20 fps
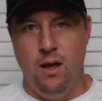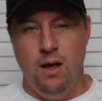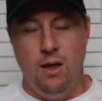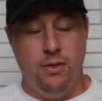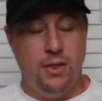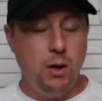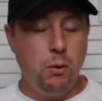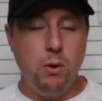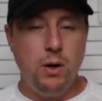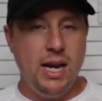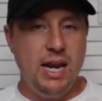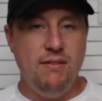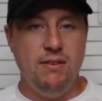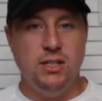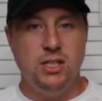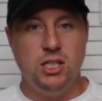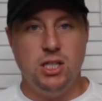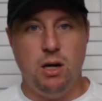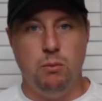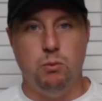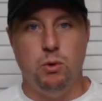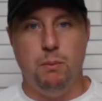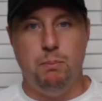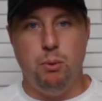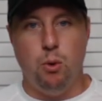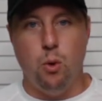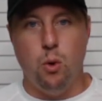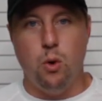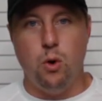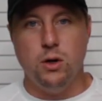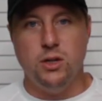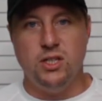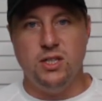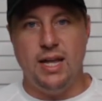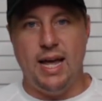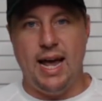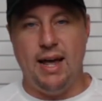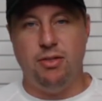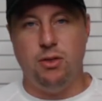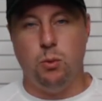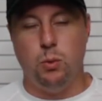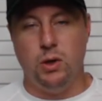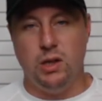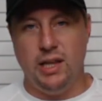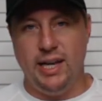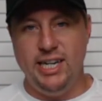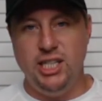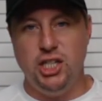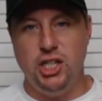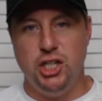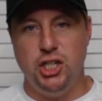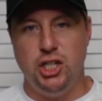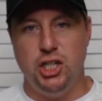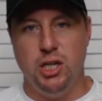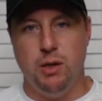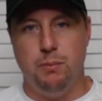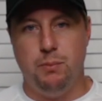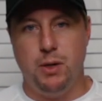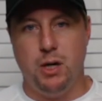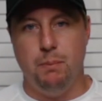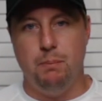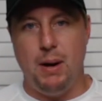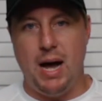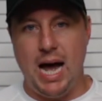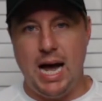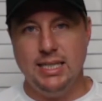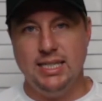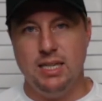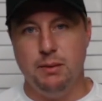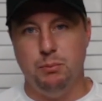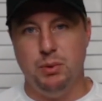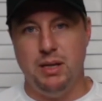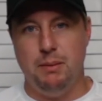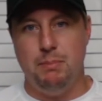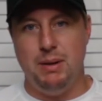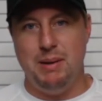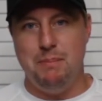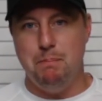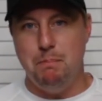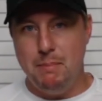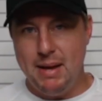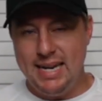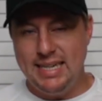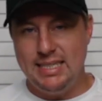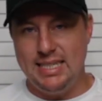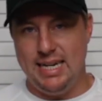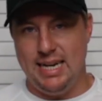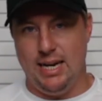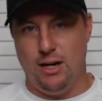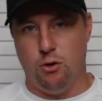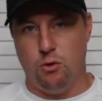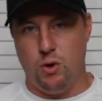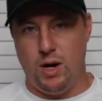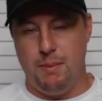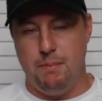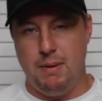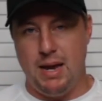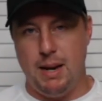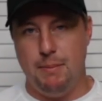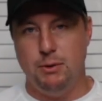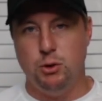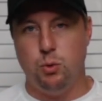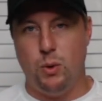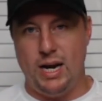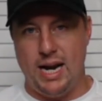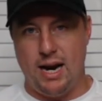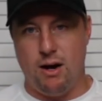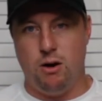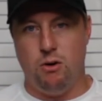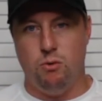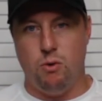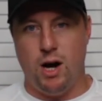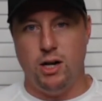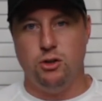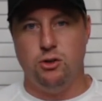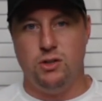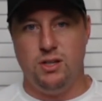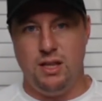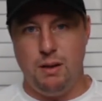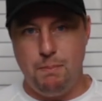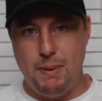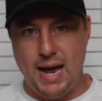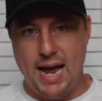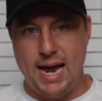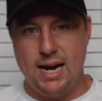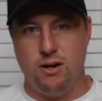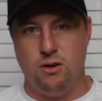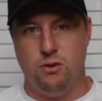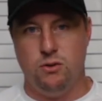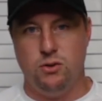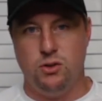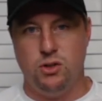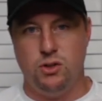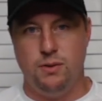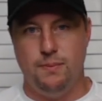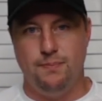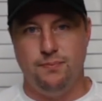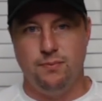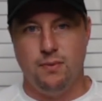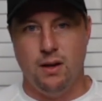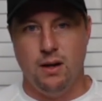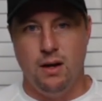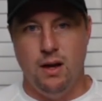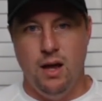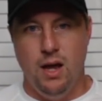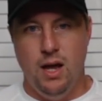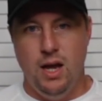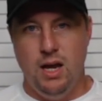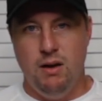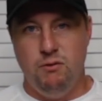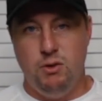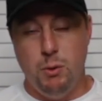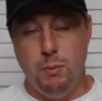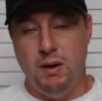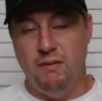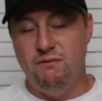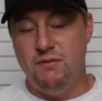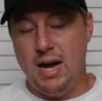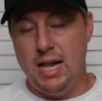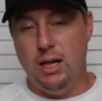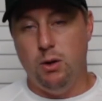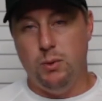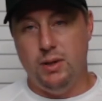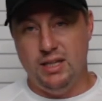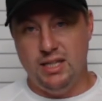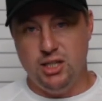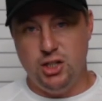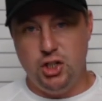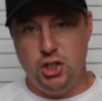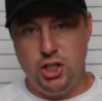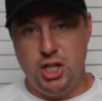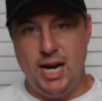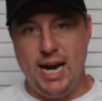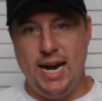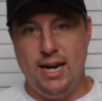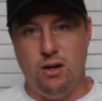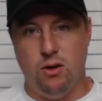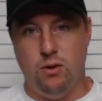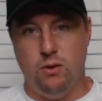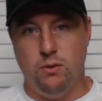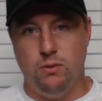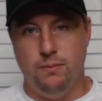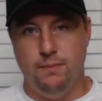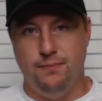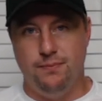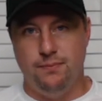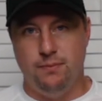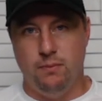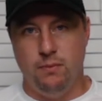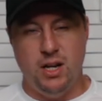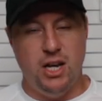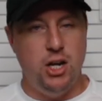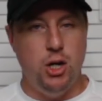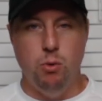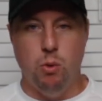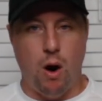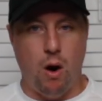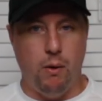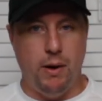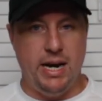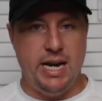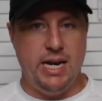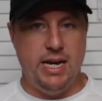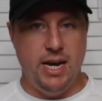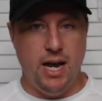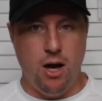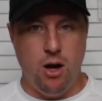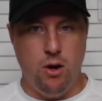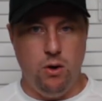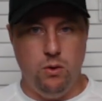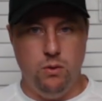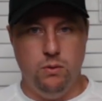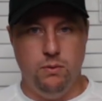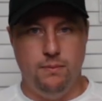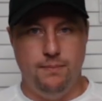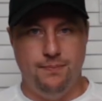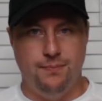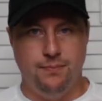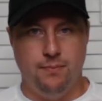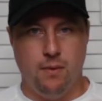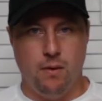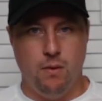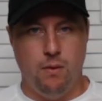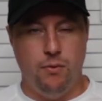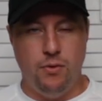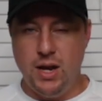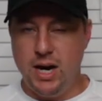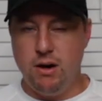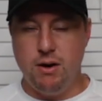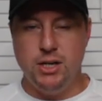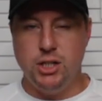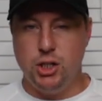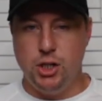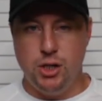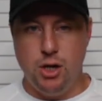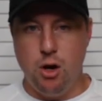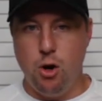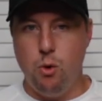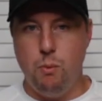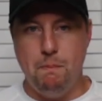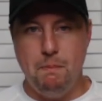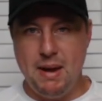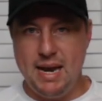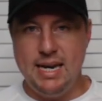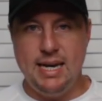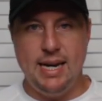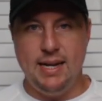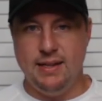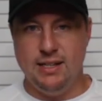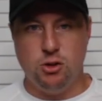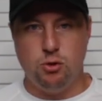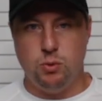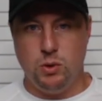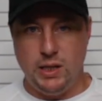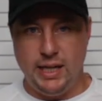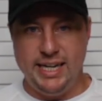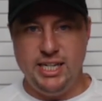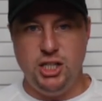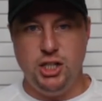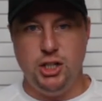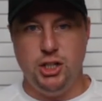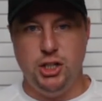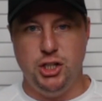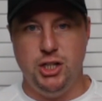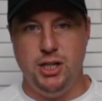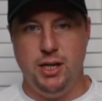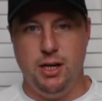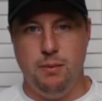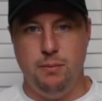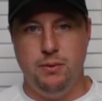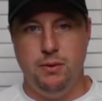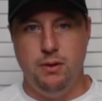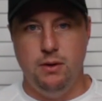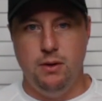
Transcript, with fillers: There were even some reports that the relationship could possibly be mended in Green Bay between Aaron Rodgers and the Packers. If you've been following this channel, then you already know. There is no mending this relationship.